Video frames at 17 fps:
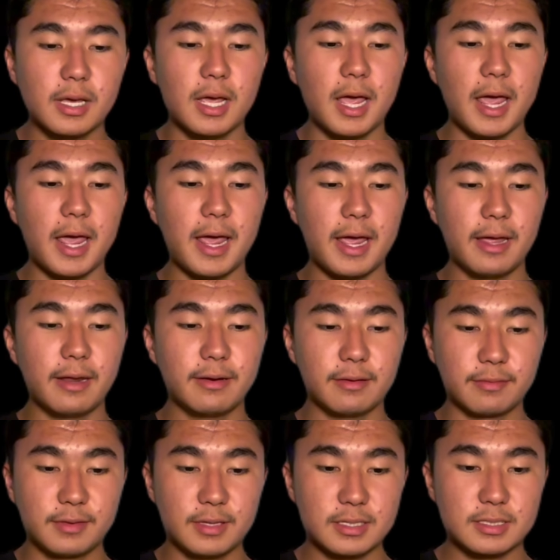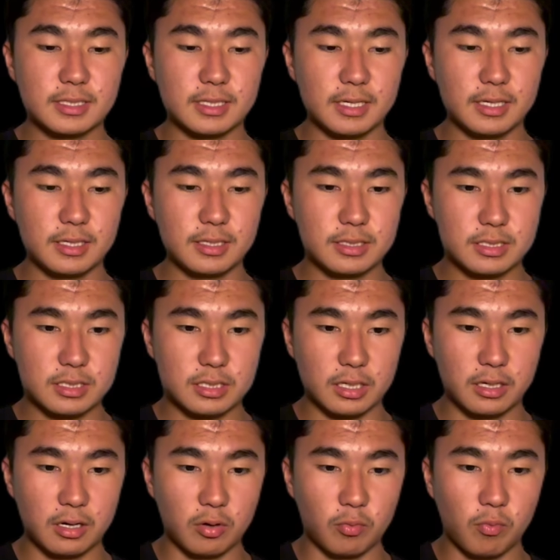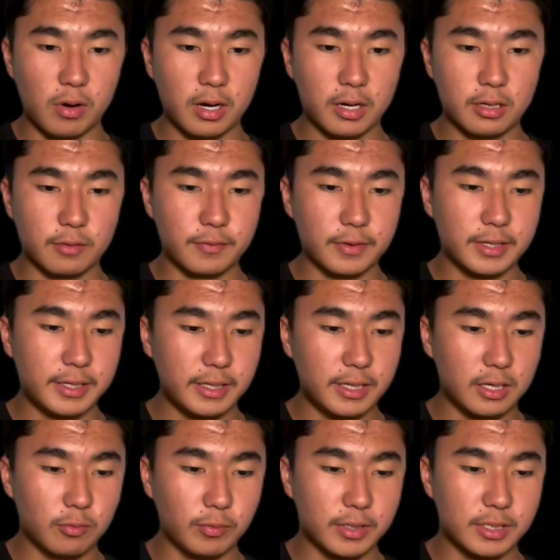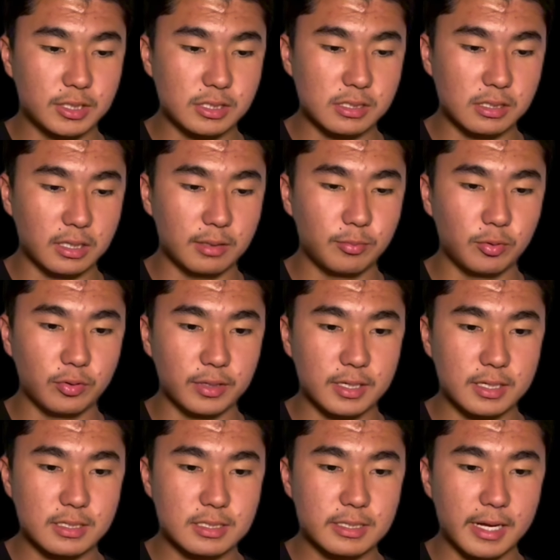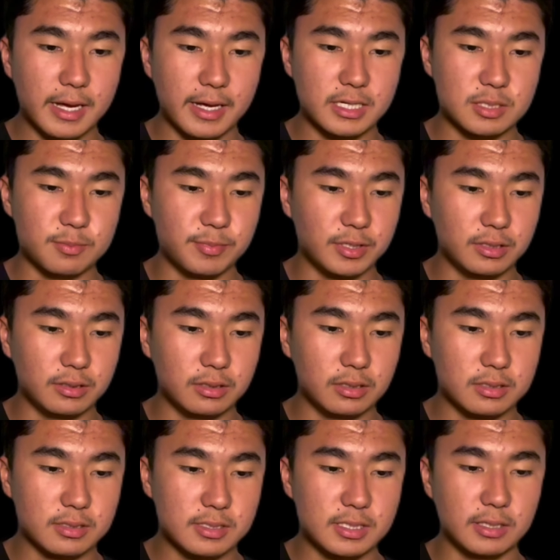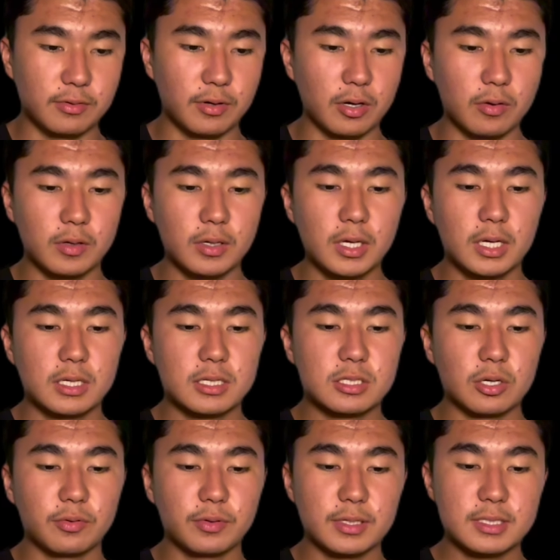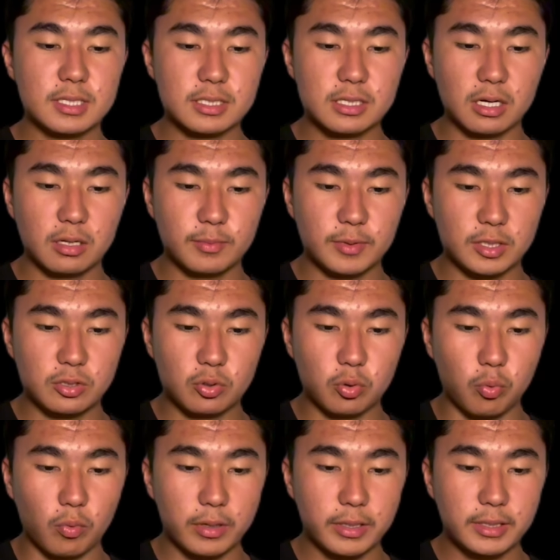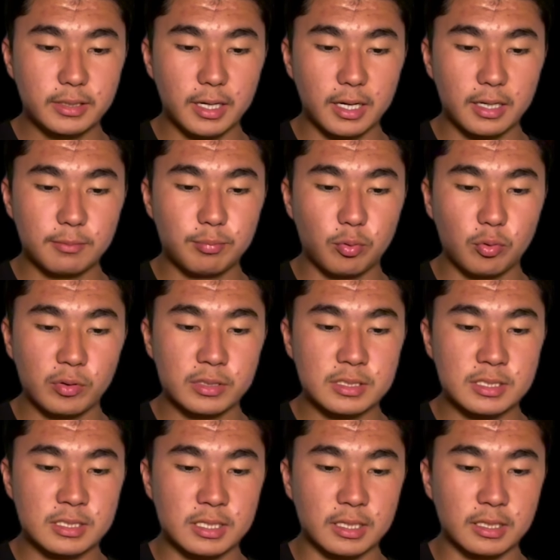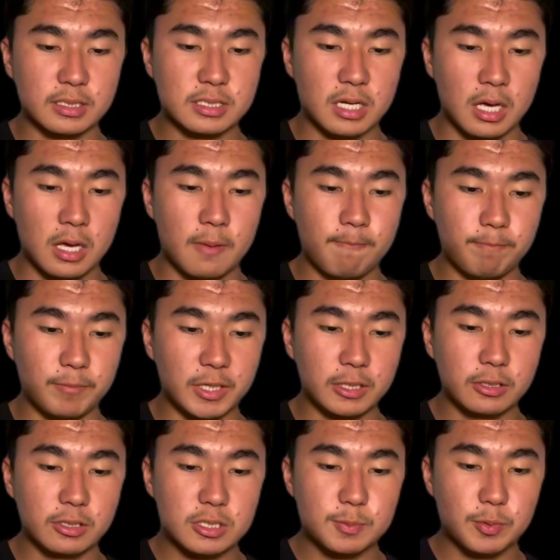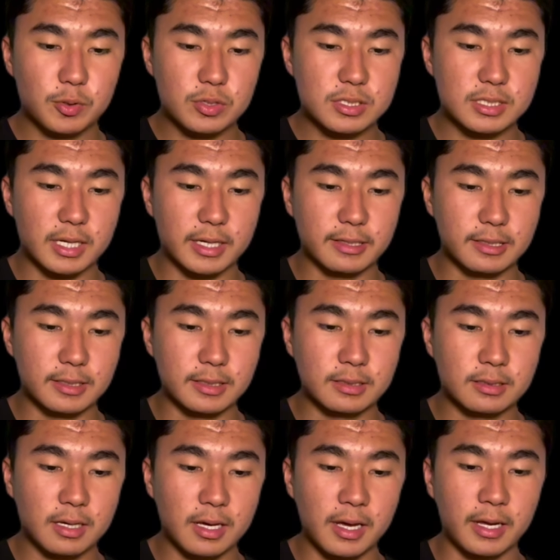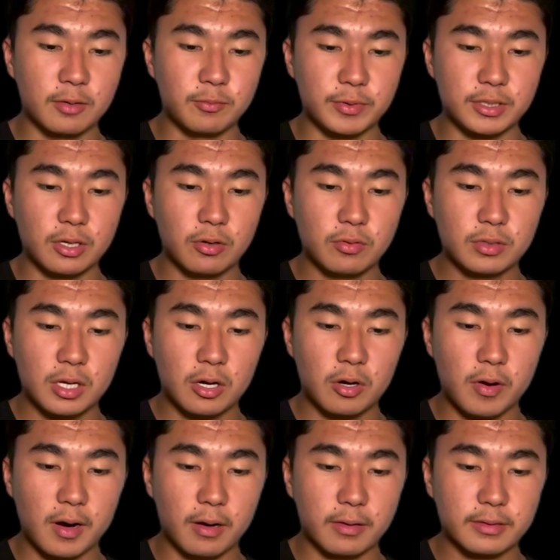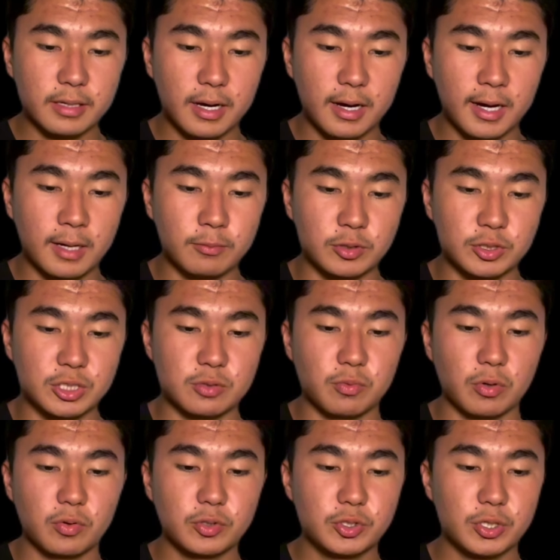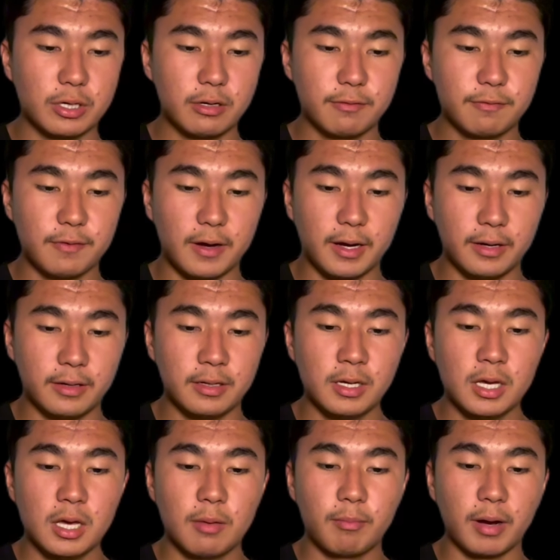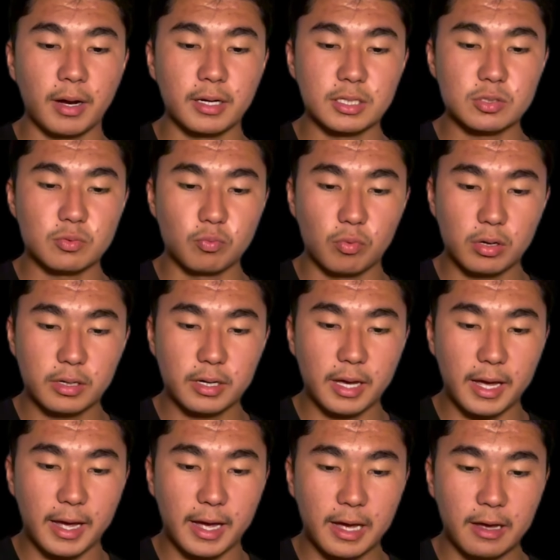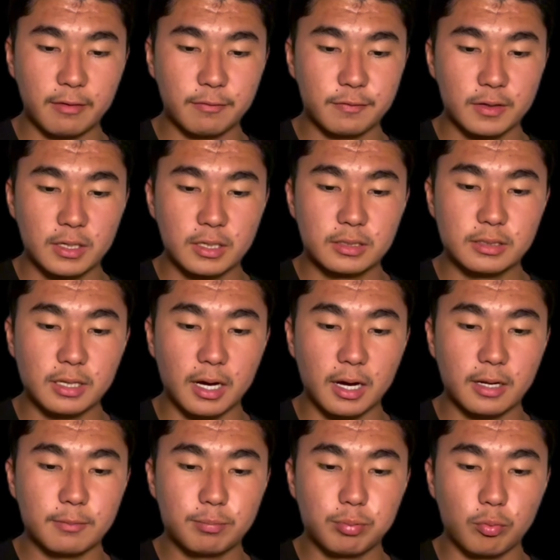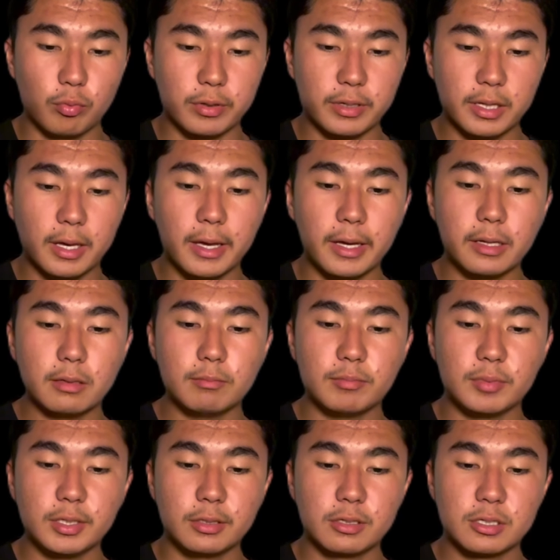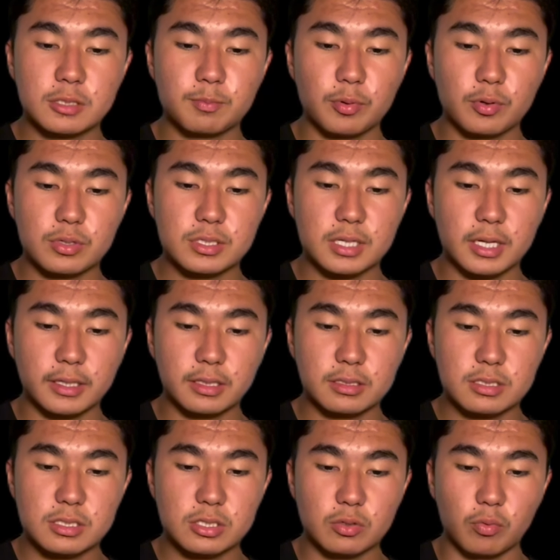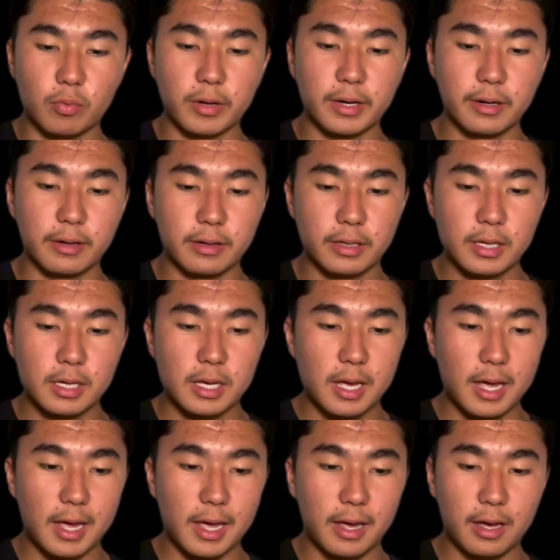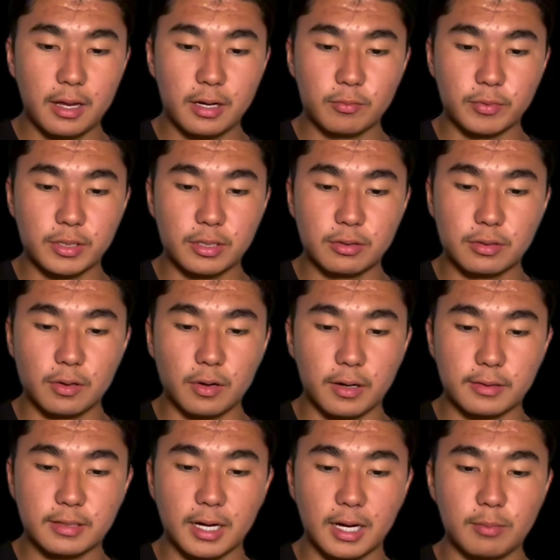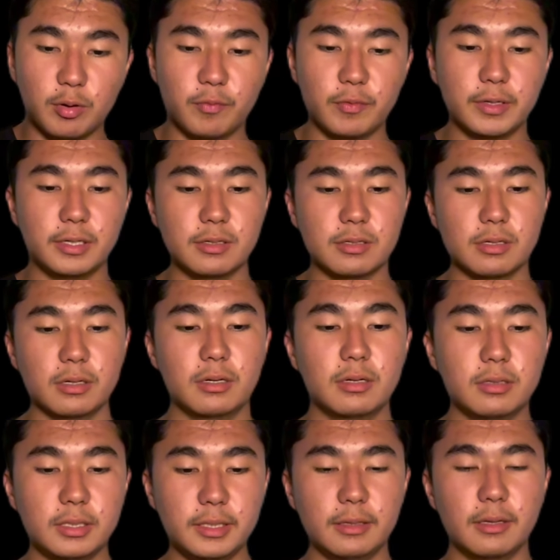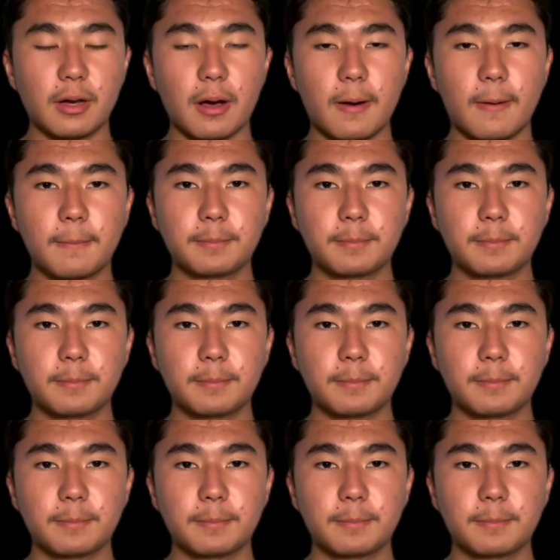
And this is, in our y over here, we could just label this as being 0. So this is going to be 29.6 meters per second, and we don't know our time, which is what we're trying to find, minus 1/2 9.8 meters per second squared, and we don't know our time over here either.